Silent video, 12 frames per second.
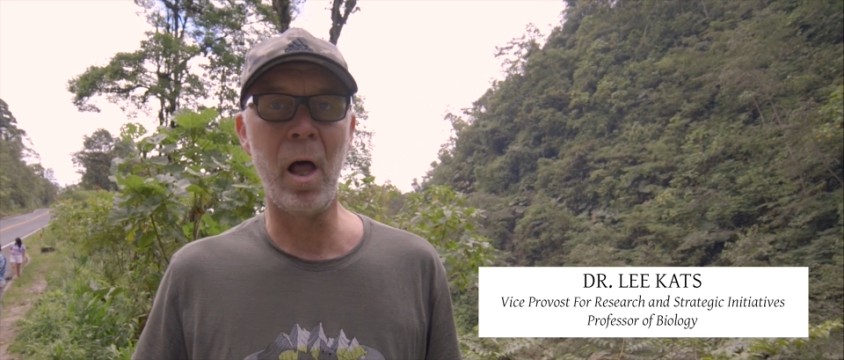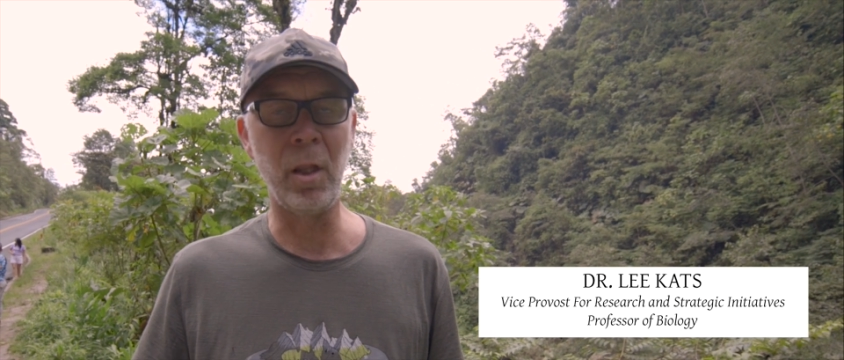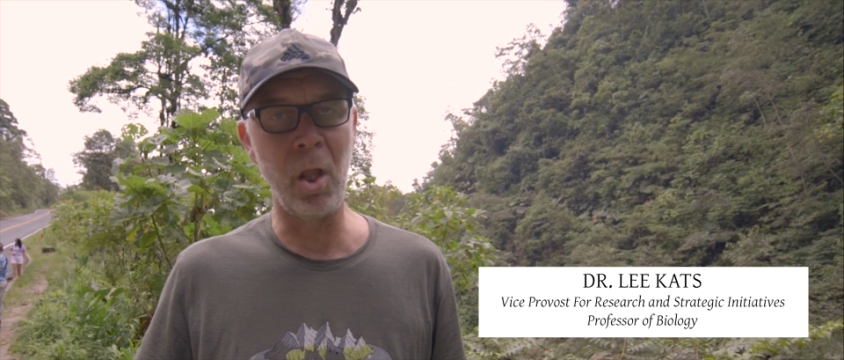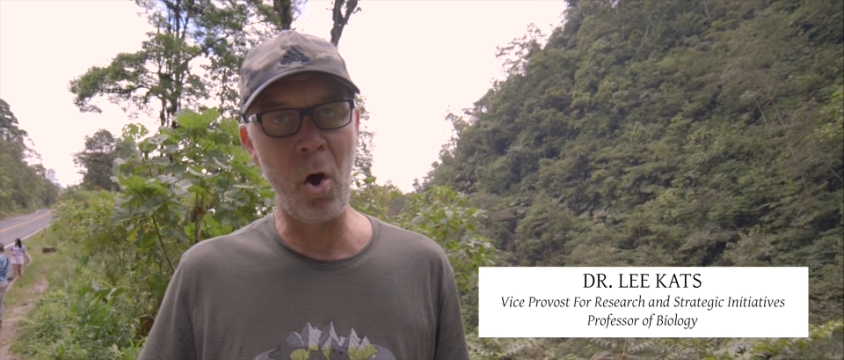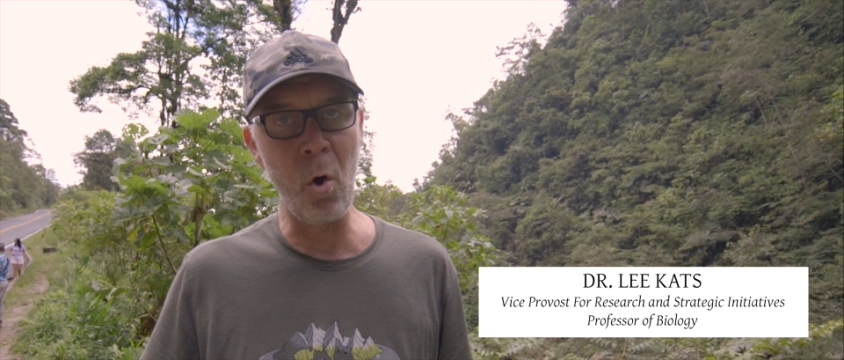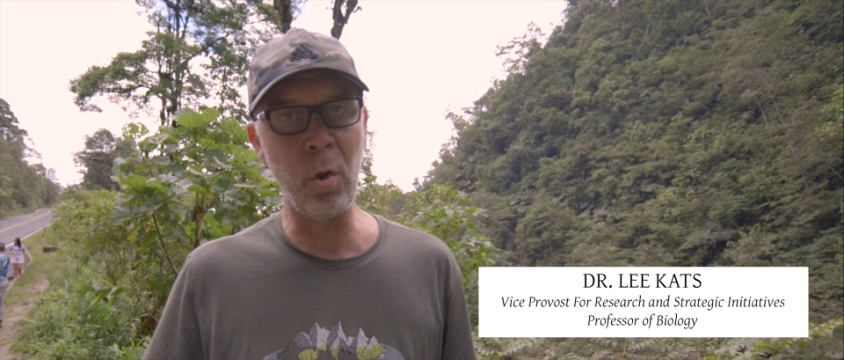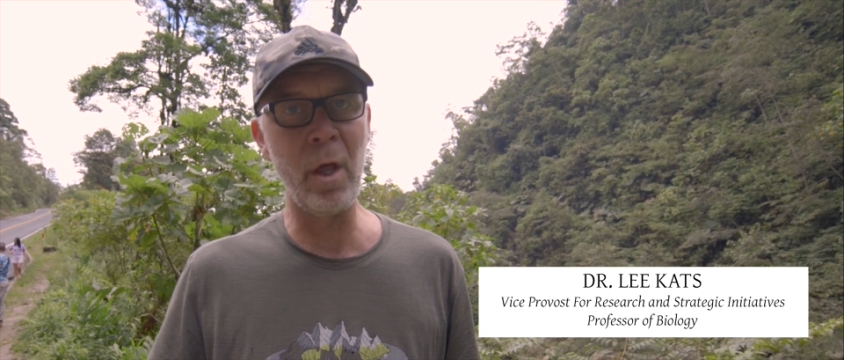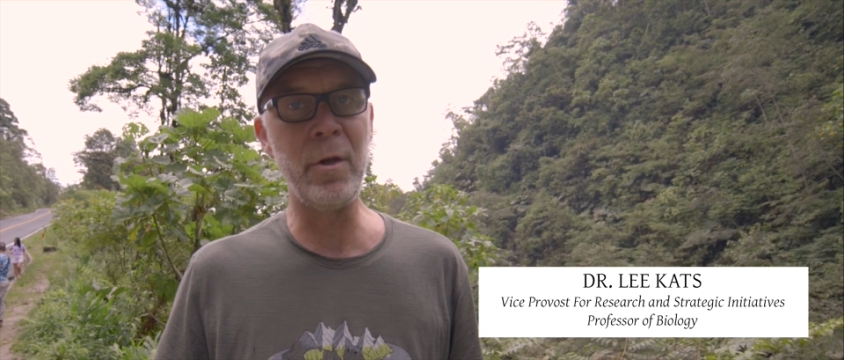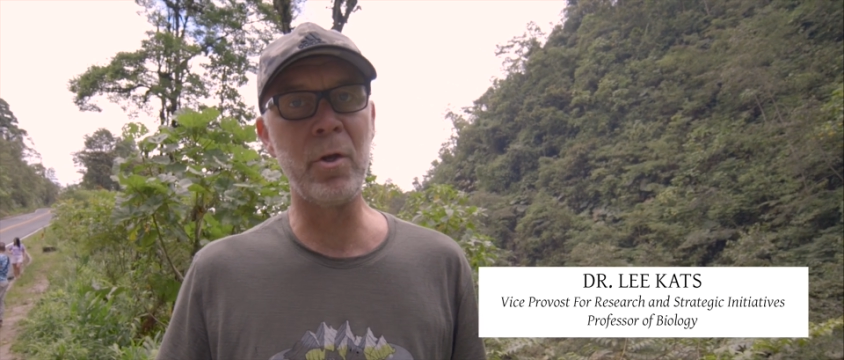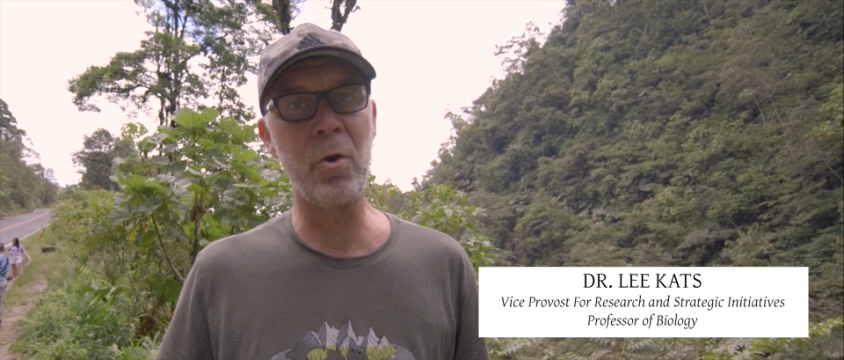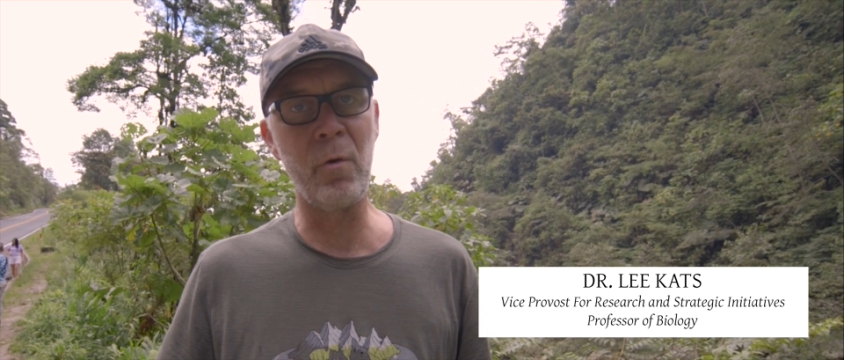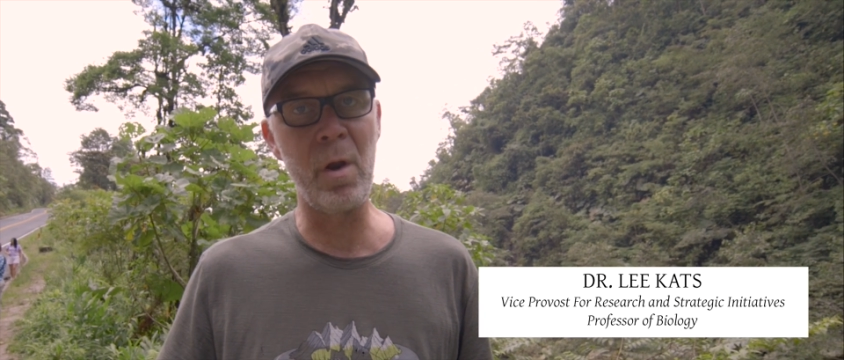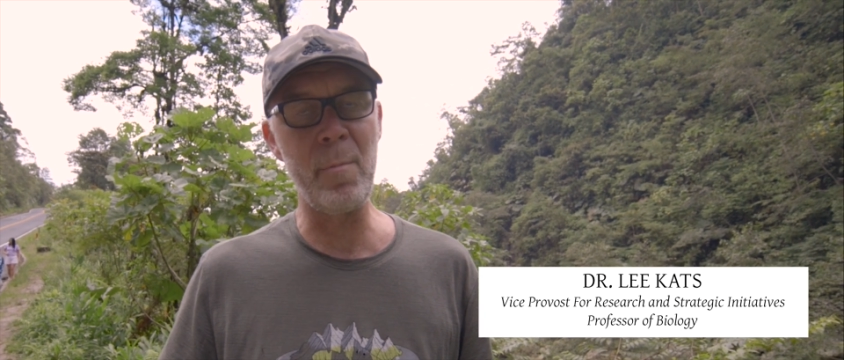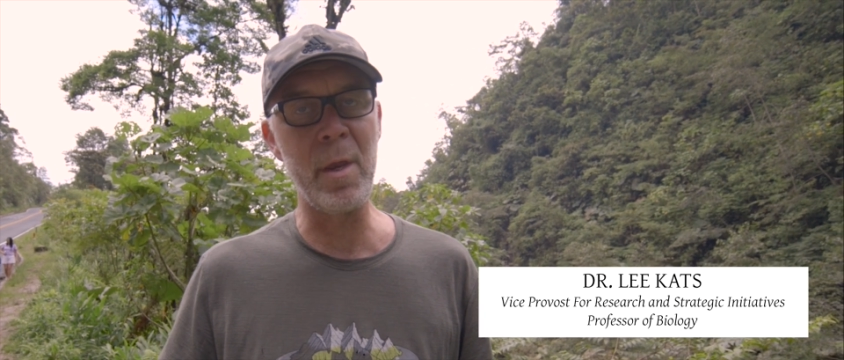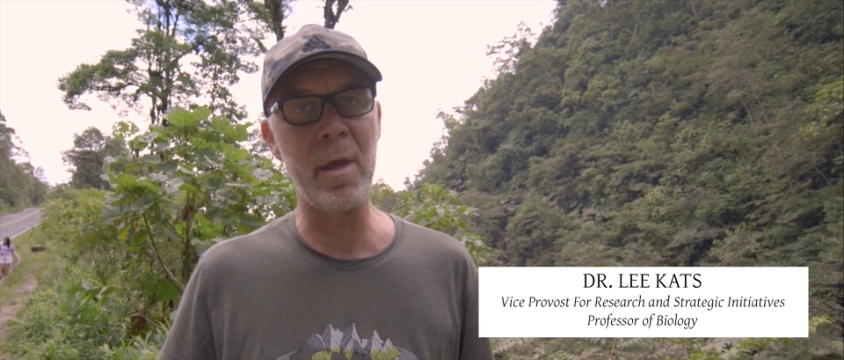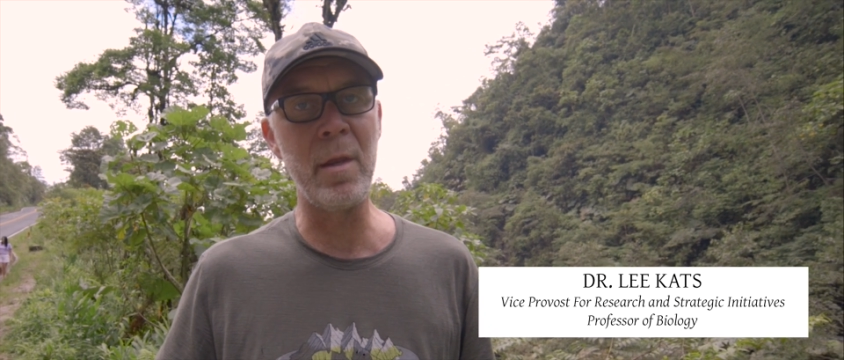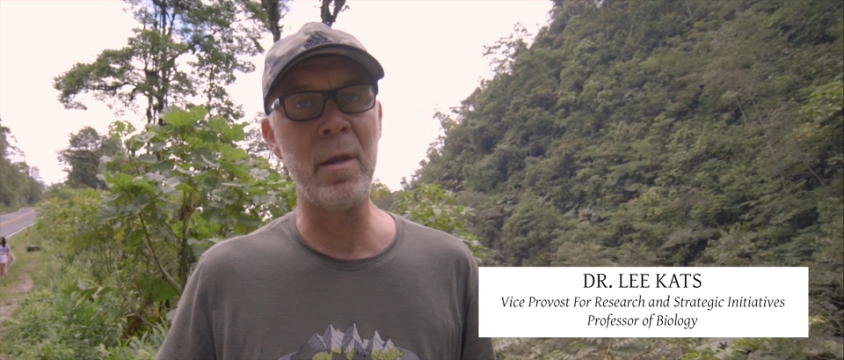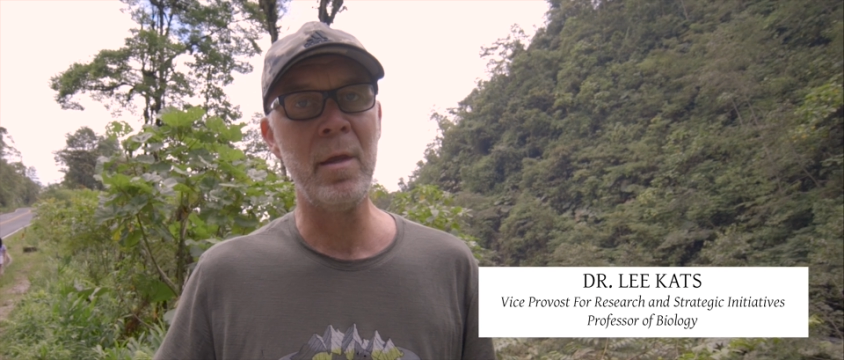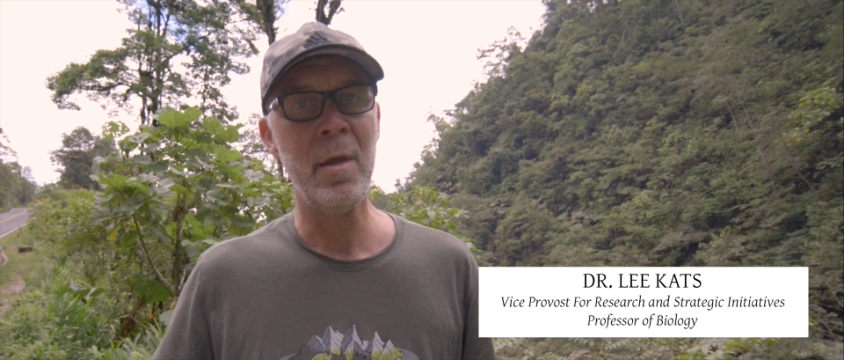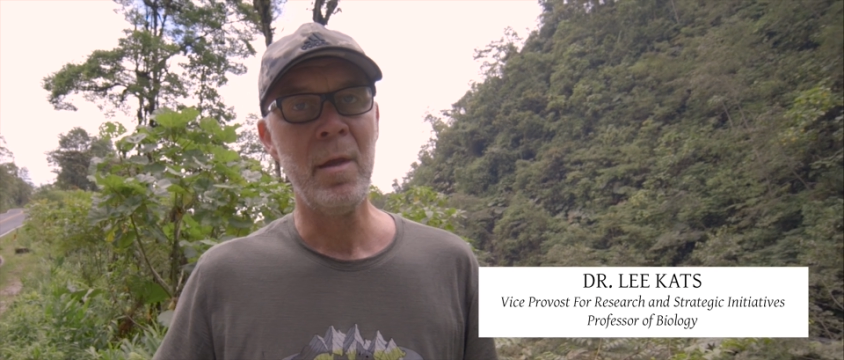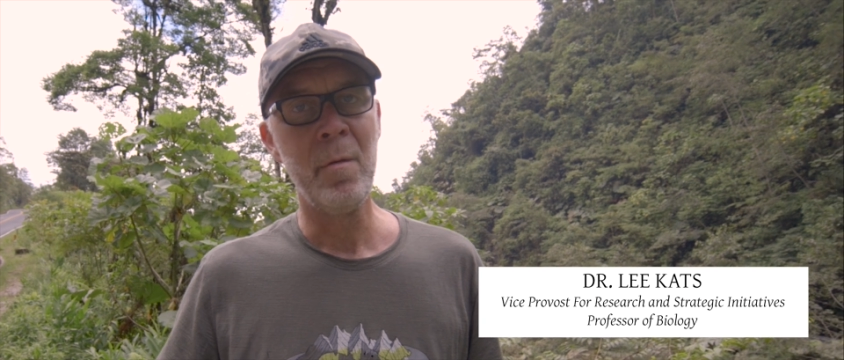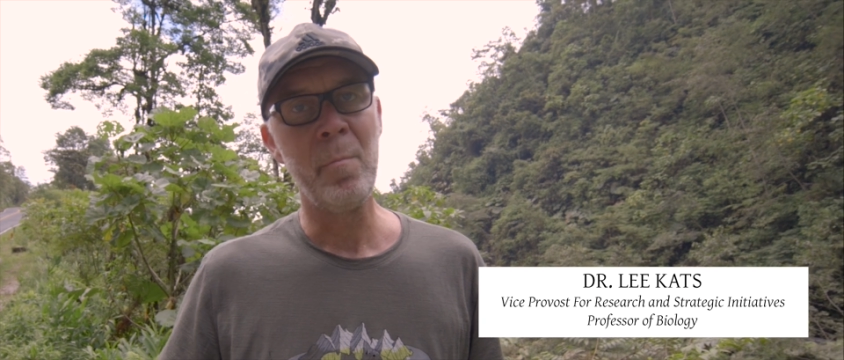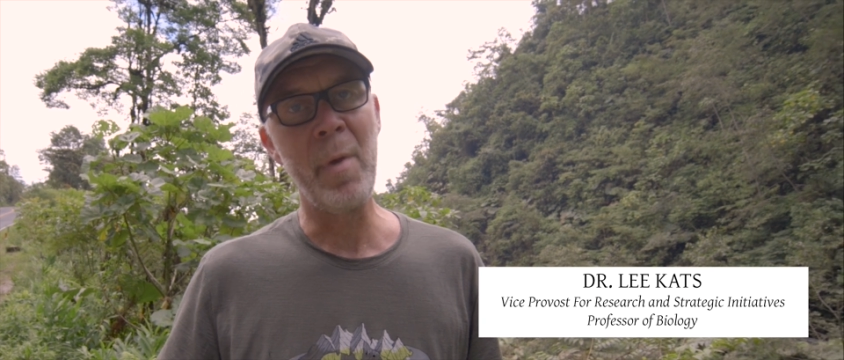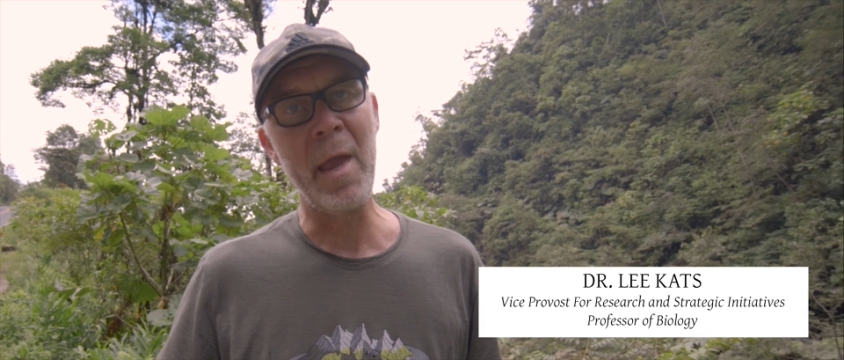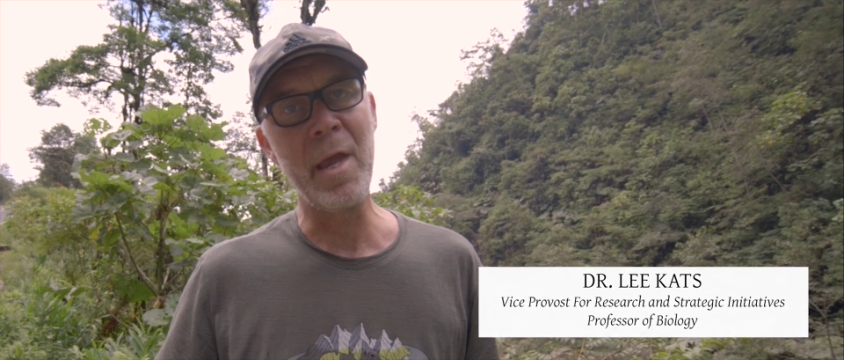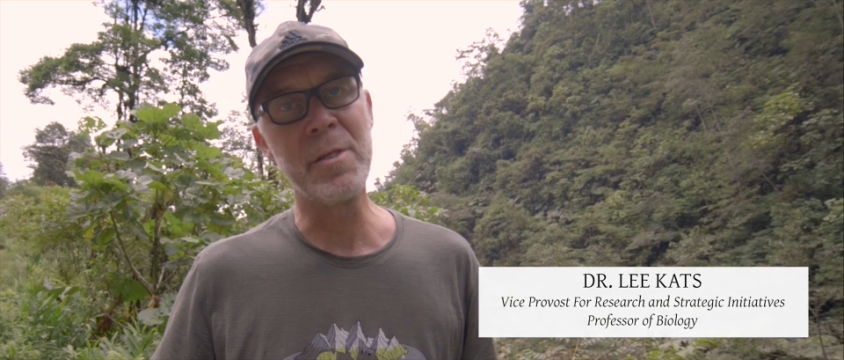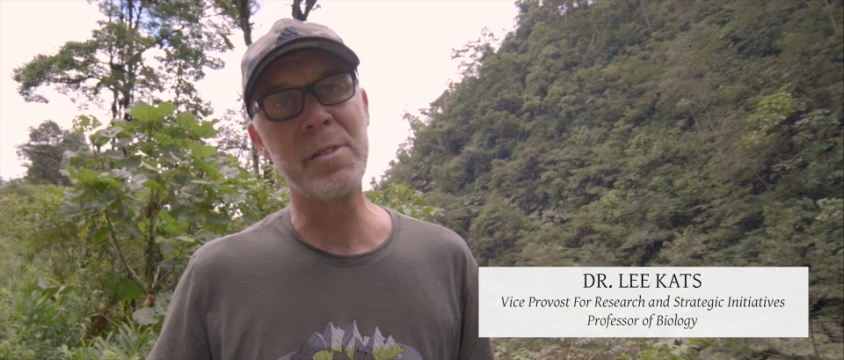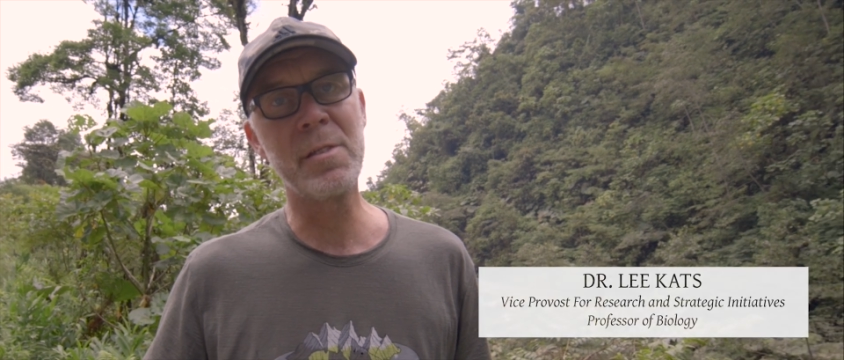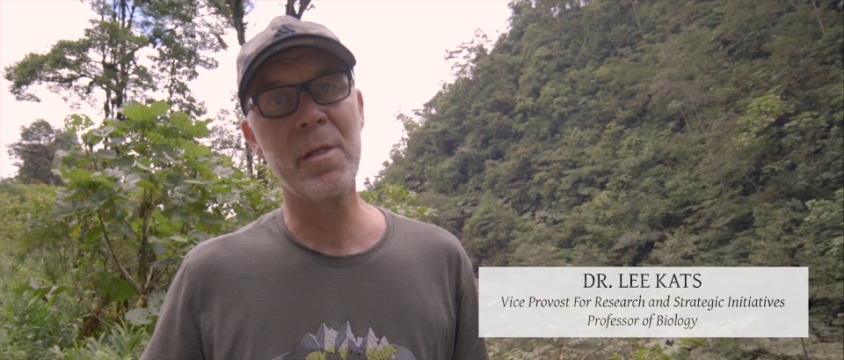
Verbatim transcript: a lowland Caribbean-based